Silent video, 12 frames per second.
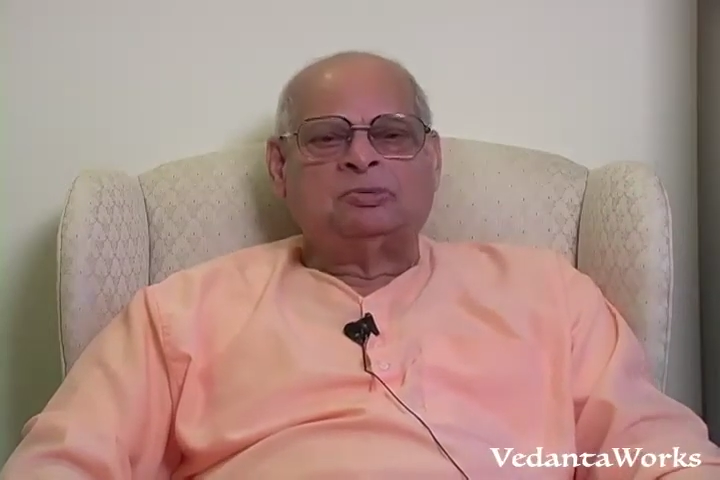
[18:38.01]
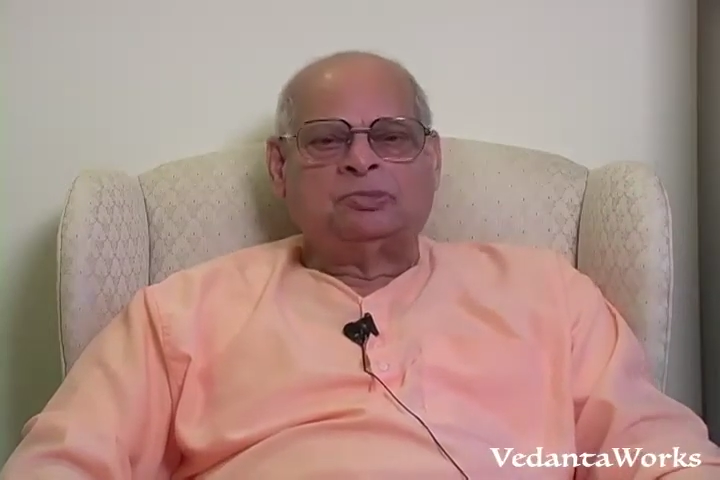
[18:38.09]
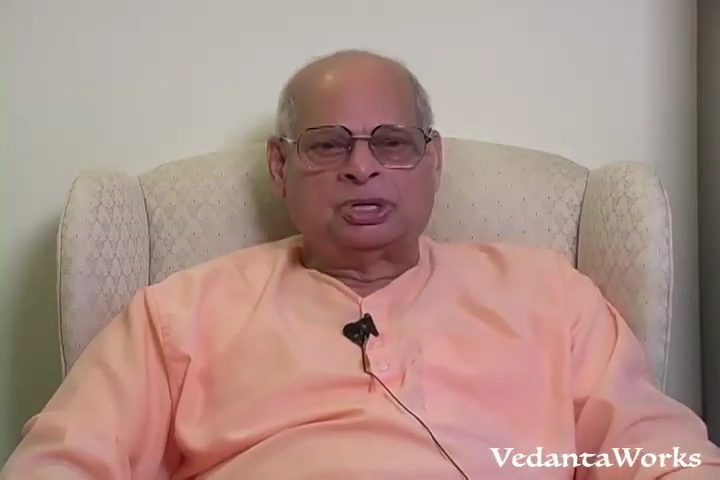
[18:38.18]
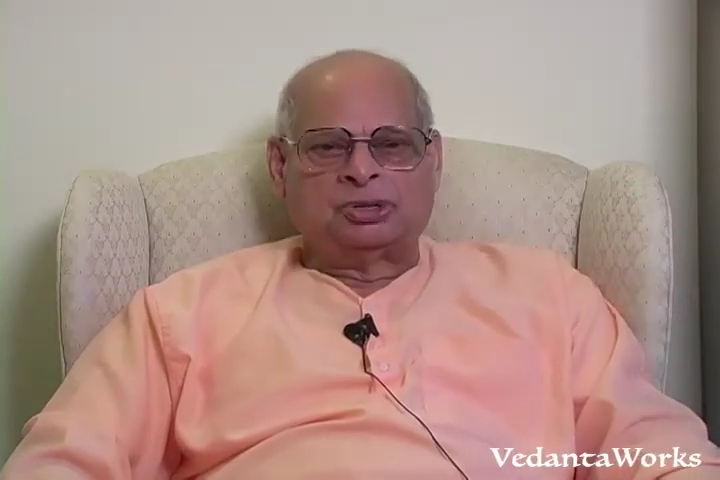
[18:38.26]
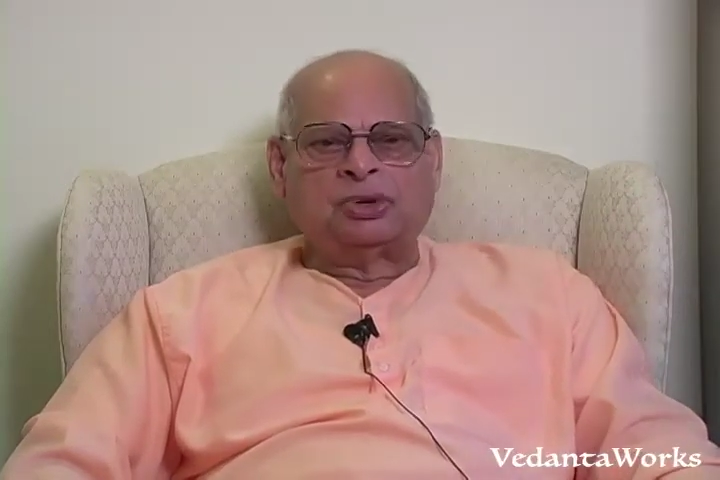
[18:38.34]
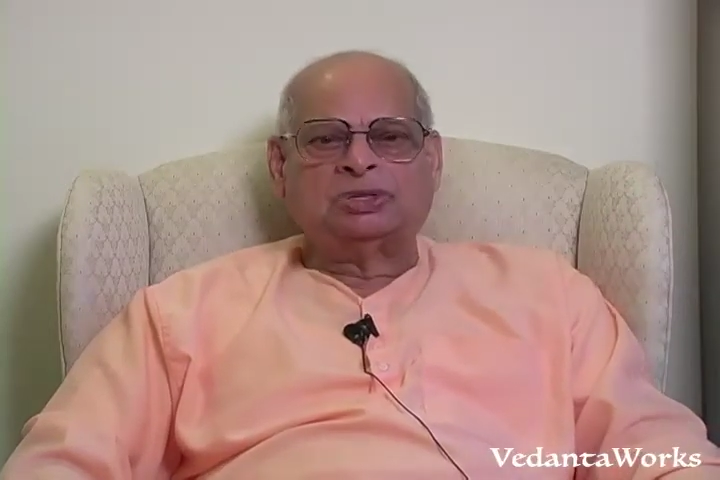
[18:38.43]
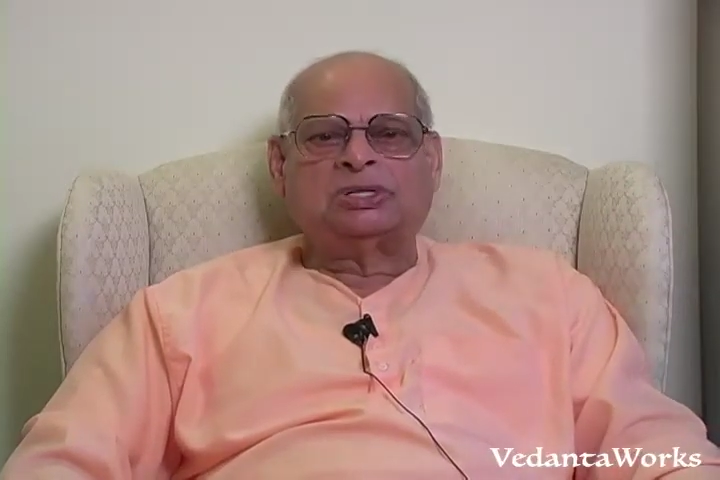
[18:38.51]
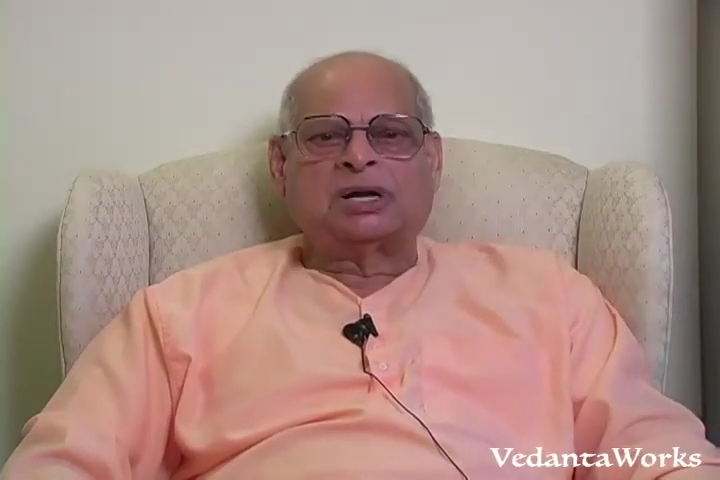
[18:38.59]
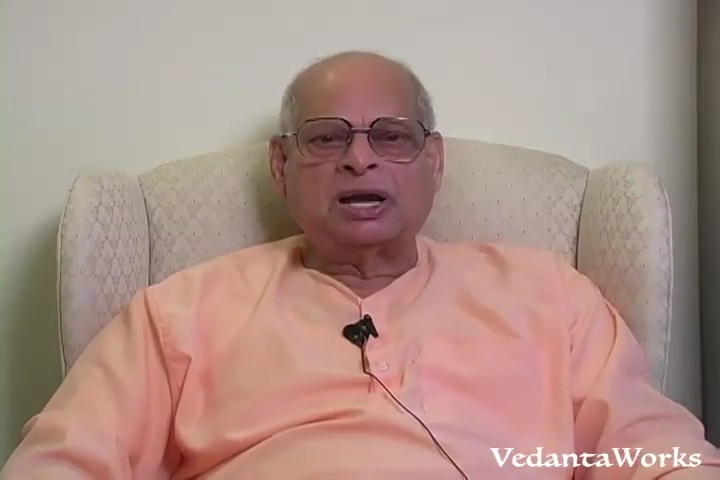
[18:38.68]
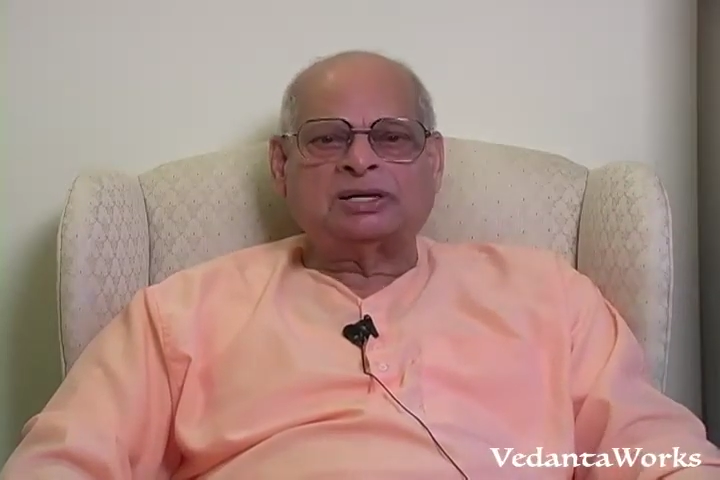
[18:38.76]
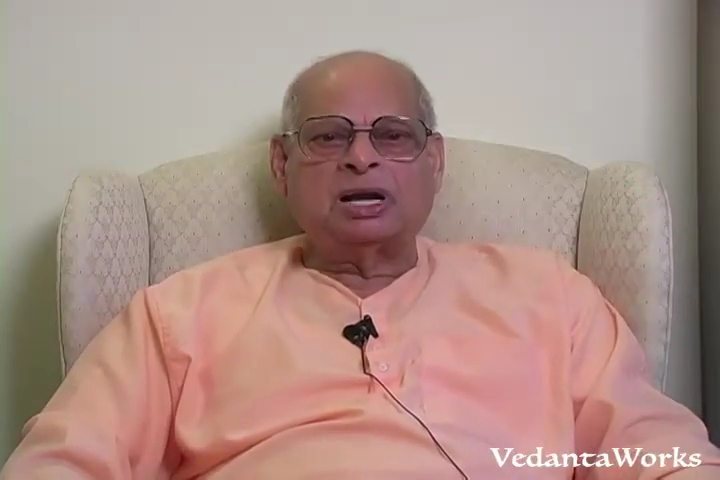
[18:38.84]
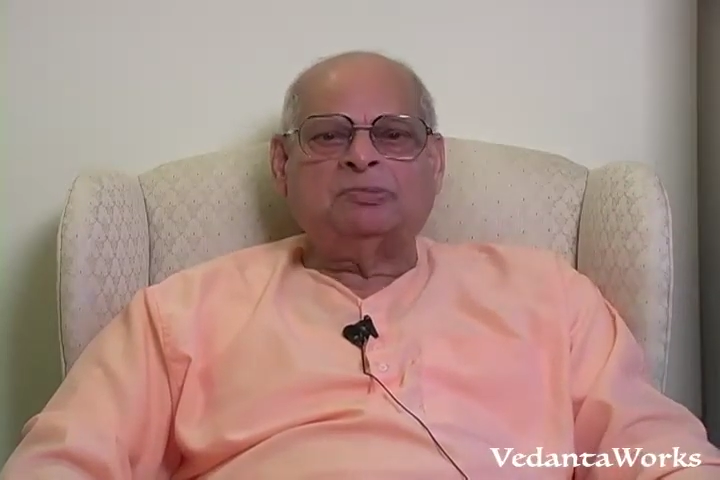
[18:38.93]
But he was the
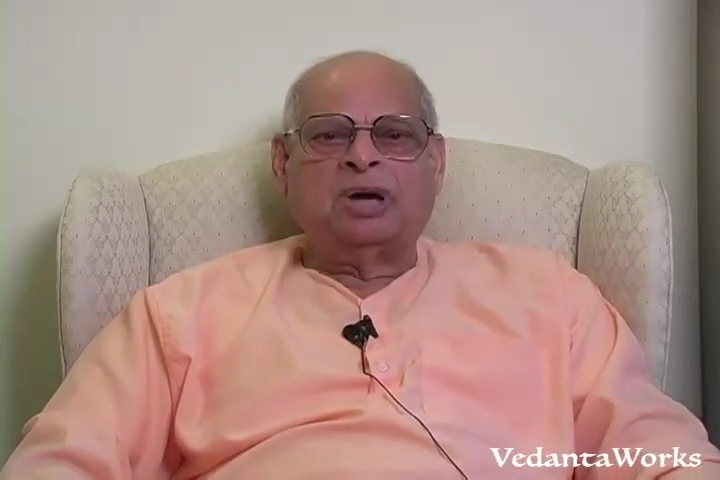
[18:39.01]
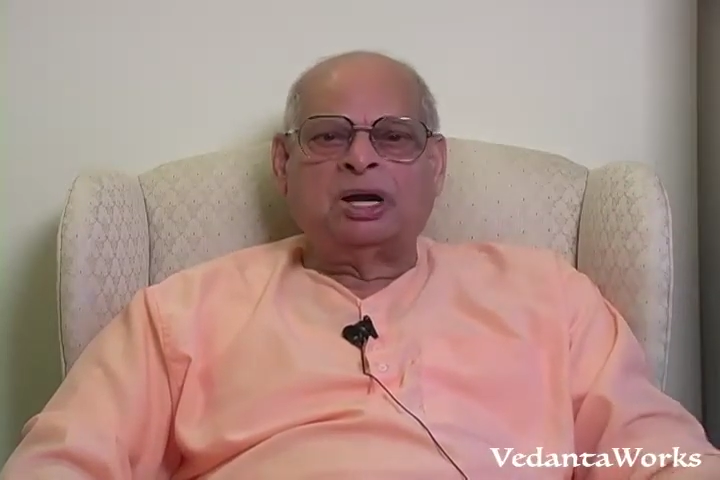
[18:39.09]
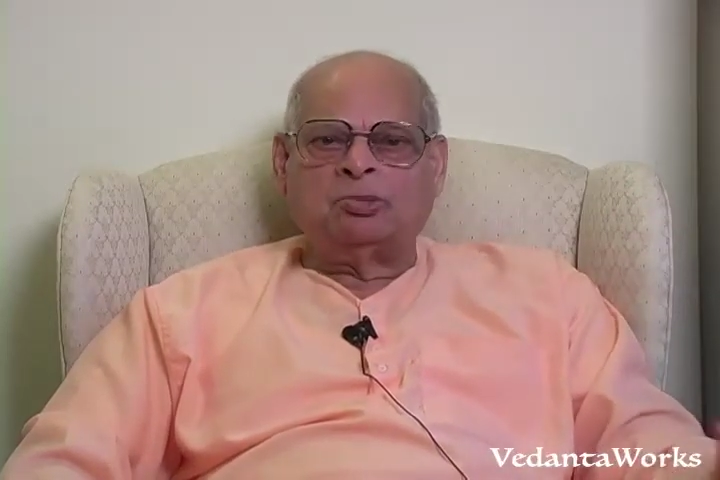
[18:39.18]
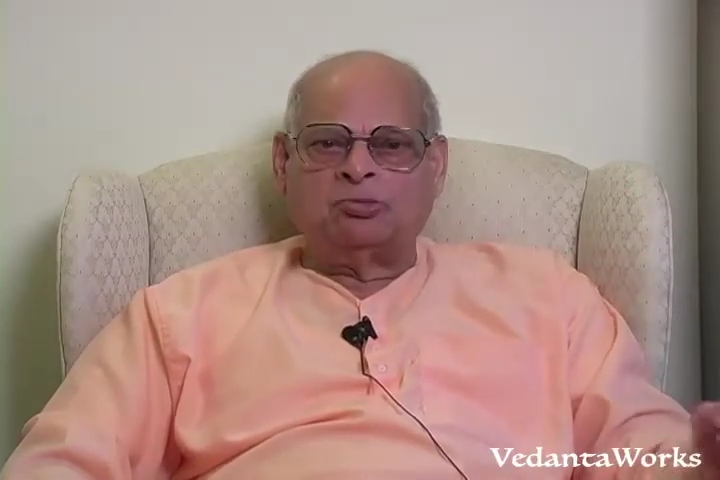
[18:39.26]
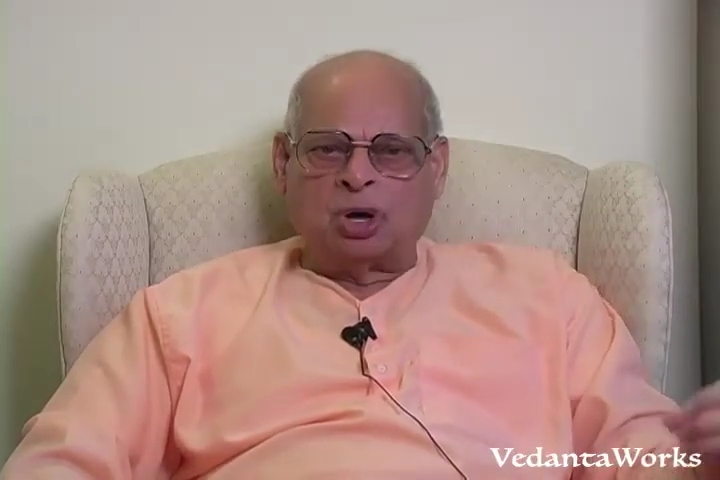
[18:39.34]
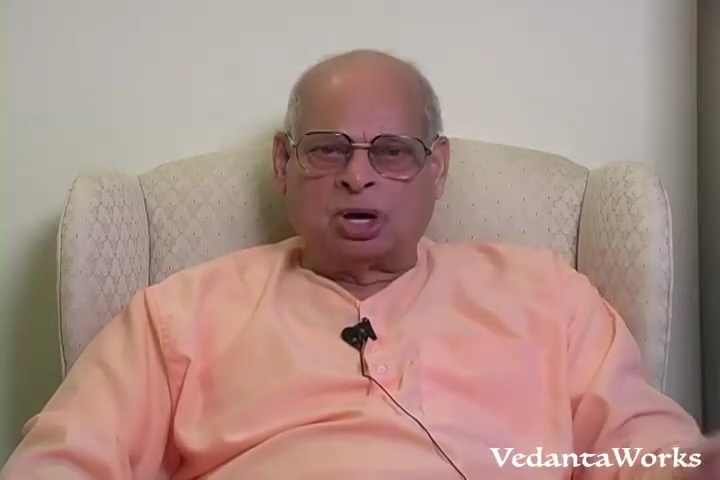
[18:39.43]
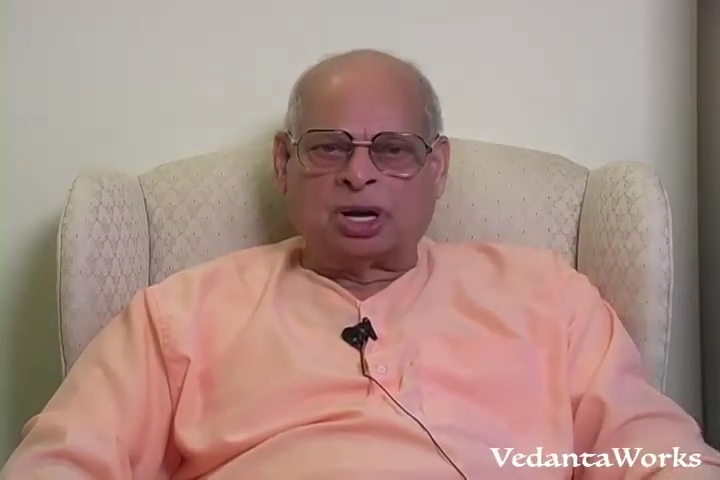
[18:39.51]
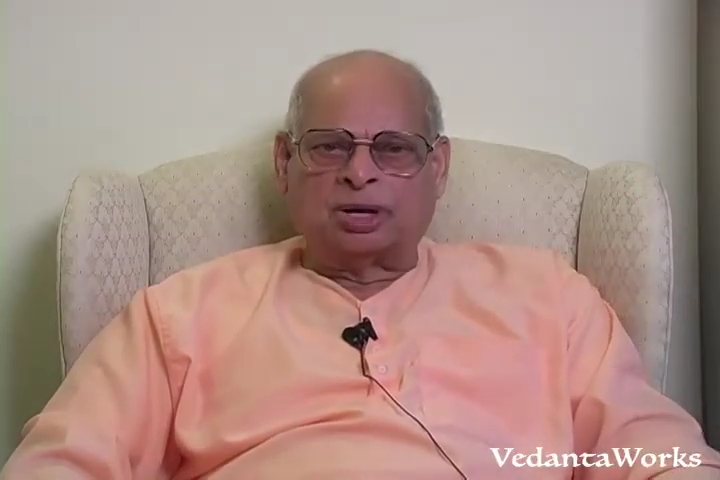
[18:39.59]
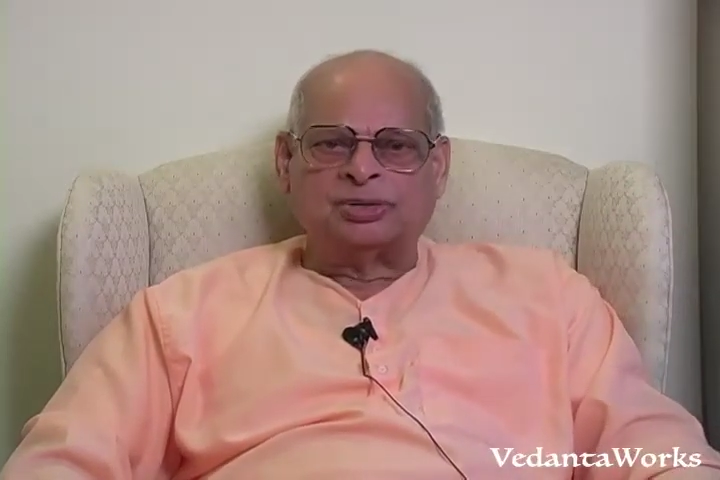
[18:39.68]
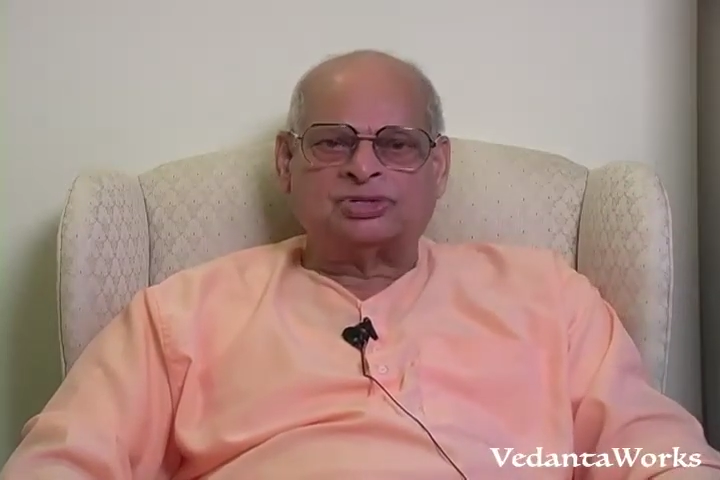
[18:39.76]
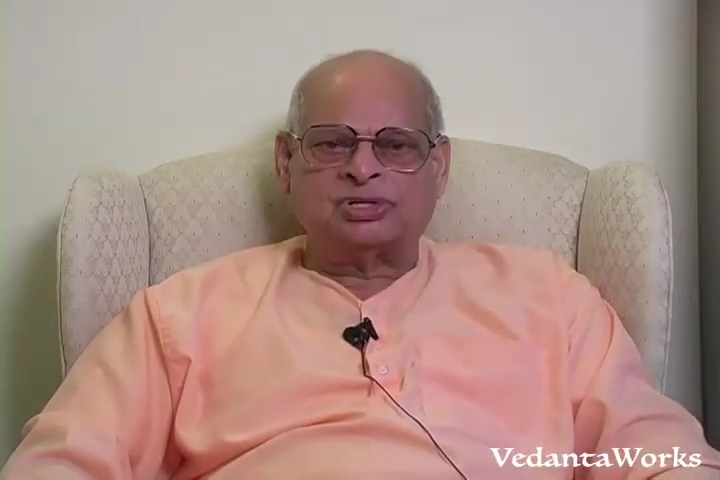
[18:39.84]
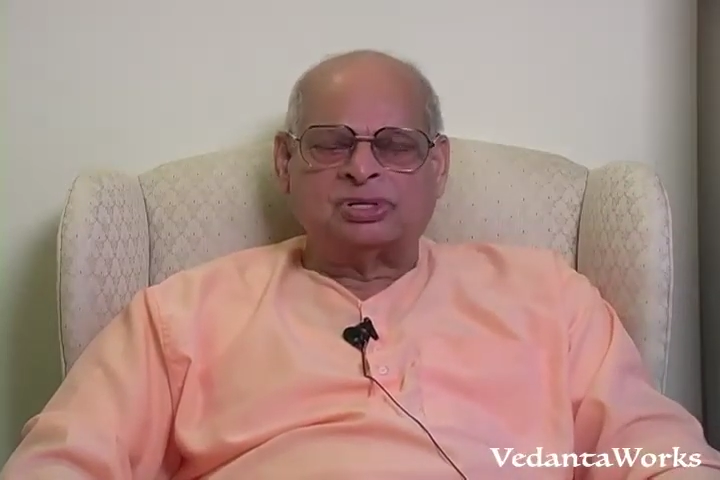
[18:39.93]
right hand man of
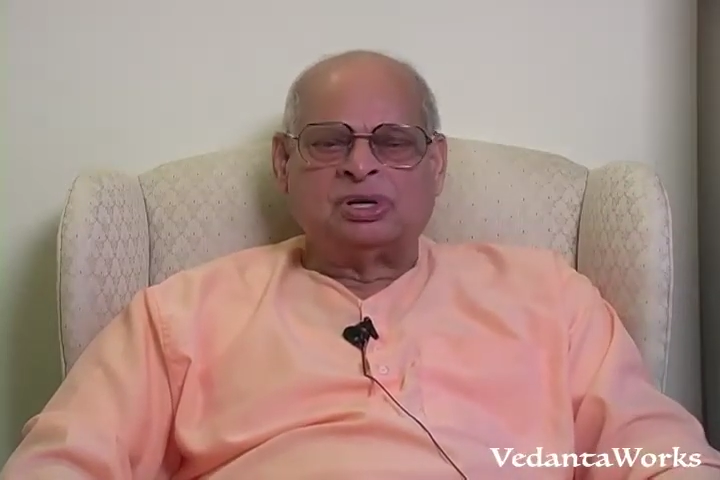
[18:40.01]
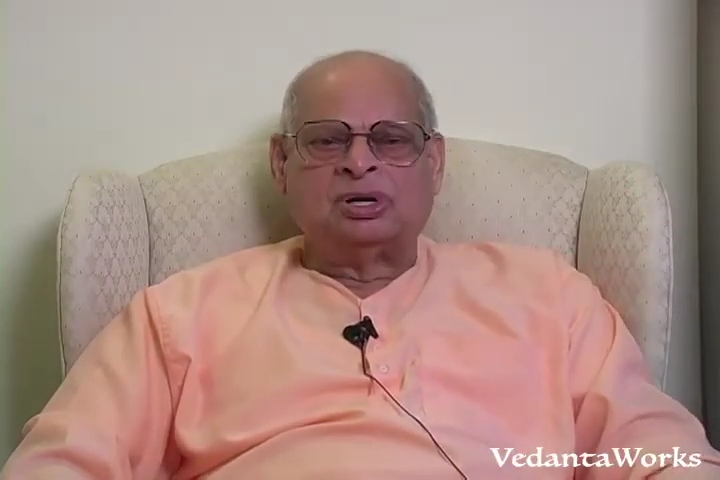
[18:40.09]
Maharaj